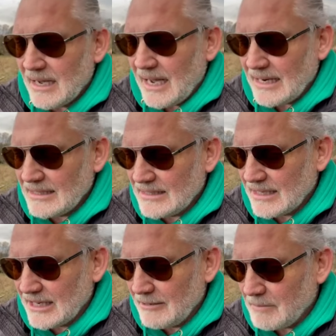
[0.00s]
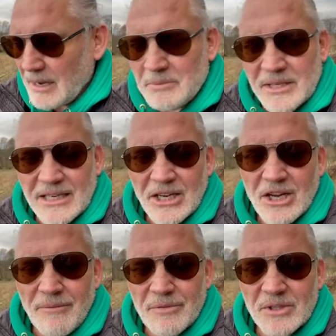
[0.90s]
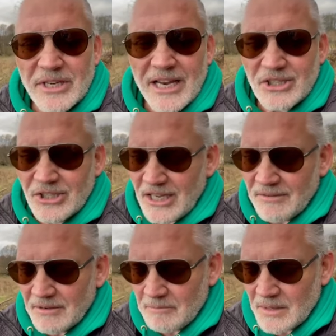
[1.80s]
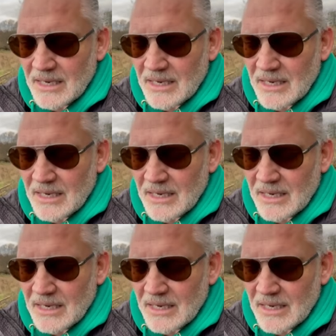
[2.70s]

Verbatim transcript: and uh, upset and confrontation, even.